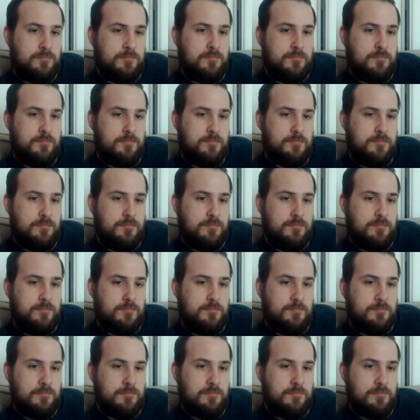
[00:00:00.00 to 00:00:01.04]

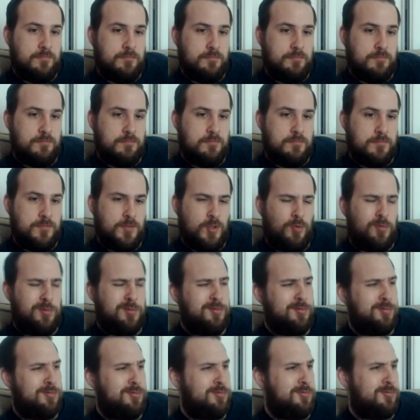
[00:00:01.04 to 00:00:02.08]

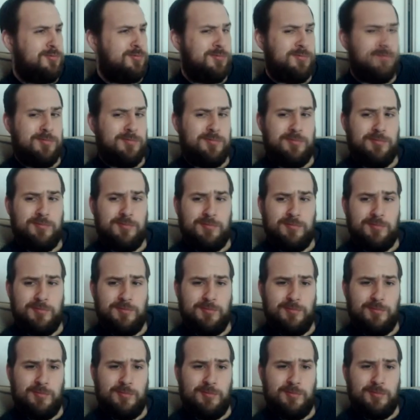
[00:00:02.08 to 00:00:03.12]

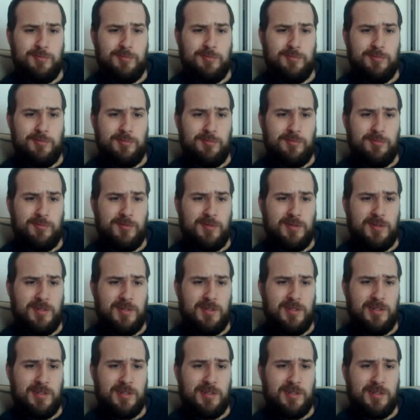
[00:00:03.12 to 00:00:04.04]
[no speech]